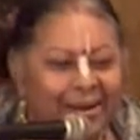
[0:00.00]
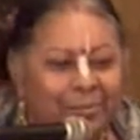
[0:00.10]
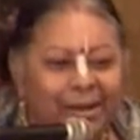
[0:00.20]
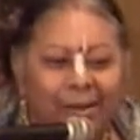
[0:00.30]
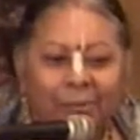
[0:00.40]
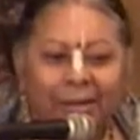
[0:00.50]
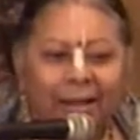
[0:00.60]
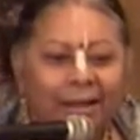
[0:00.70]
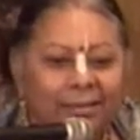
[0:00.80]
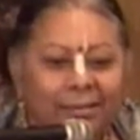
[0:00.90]
But I want to
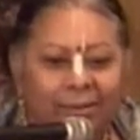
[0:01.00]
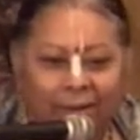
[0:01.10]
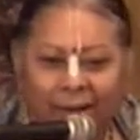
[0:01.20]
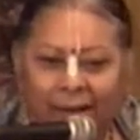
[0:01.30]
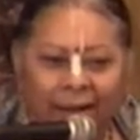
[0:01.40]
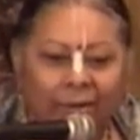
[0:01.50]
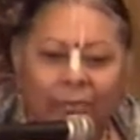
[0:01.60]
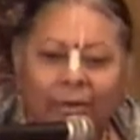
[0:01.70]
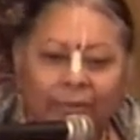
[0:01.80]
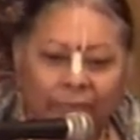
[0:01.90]
ask any
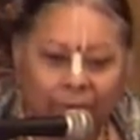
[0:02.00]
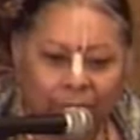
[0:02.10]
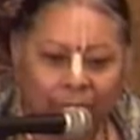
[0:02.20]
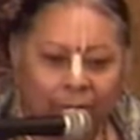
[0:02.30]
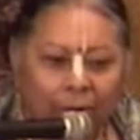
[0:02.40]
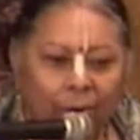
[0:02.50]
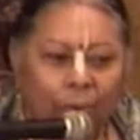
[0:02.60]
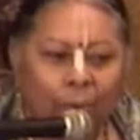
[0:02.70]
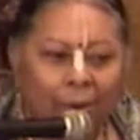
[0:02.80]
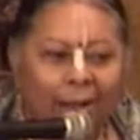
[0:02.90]
one of you,
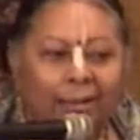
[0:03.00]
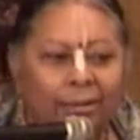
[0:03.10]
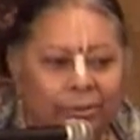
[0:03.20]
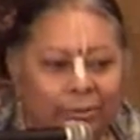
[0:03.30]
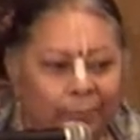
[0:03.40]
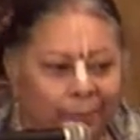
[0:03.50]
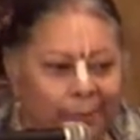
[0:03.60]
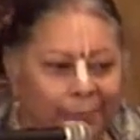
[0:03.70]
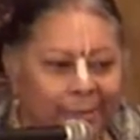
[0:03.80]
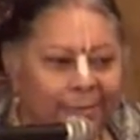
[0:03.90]
why did Srila
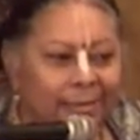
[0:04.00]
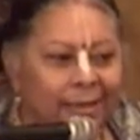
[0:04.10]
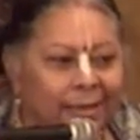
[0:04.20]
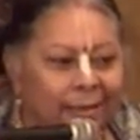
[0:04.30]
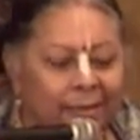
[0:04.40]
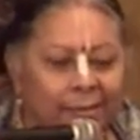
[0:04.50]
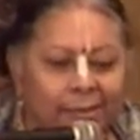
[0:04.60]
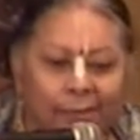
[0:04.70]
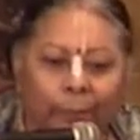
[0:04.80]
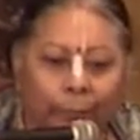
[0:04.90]
Prabhupada say that it
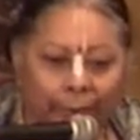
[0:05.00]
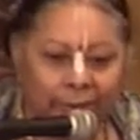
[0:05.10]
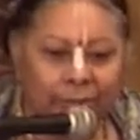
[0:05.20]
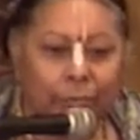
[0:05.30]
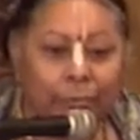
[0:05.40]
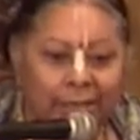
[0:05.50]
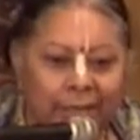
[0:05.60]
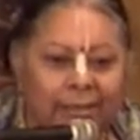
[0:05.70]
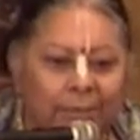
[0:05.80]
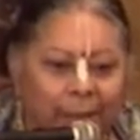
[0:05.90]
is important to read
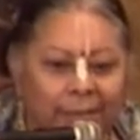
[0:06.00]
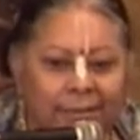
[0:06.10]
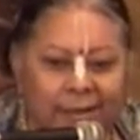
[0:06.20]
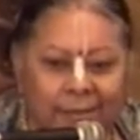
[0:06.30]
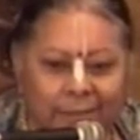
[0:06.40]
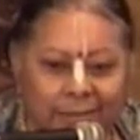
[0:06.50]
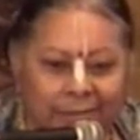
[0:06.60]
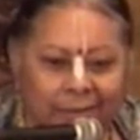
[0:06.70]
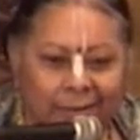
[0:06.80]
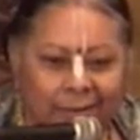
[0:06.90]
these pastimes
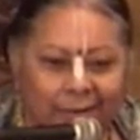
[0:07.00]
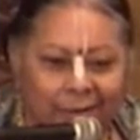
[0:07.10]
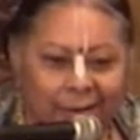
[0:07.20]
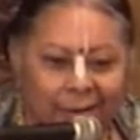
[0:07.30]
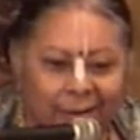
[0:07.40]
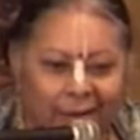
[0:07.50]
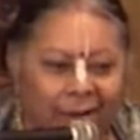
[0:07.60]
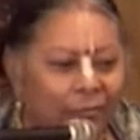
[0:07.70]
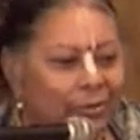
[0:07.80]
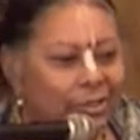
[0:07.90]

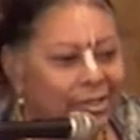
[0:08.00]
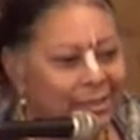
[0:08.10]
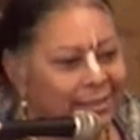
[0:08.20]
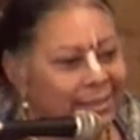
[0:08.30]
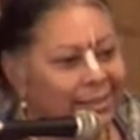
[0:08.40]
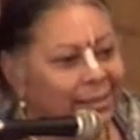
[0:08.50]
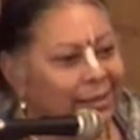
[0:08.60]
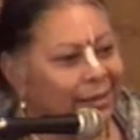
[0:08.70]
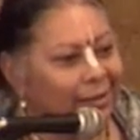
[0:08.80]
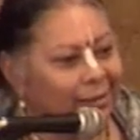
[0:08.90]
of Krishna, these
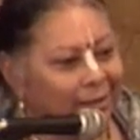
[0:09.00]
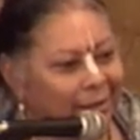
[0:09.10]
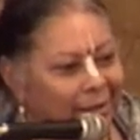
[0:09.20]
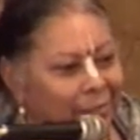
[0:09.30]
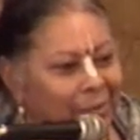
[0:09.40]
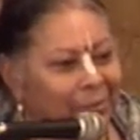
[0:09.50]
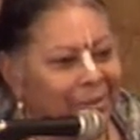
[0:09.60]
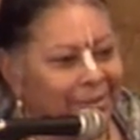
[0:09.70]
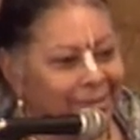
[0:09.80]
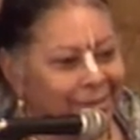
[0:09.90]
lila? Anyone want
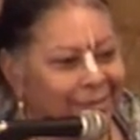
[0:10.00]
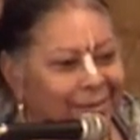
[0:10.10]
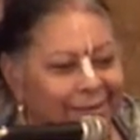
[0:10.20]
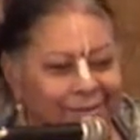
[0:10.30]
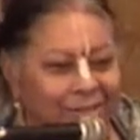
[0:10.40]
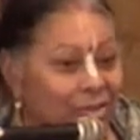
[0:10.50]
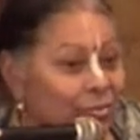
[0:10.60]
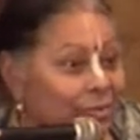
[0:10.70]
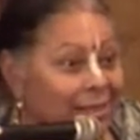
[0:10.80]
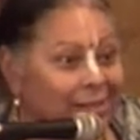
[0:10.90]
to share? Just
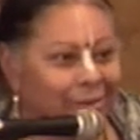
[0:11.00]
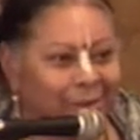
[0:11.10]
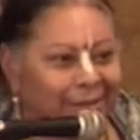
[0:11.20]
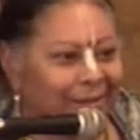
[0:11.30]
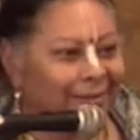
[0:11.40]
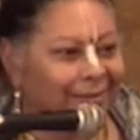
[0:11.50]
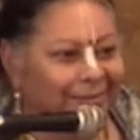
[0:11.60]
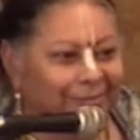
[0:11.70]
really quickly.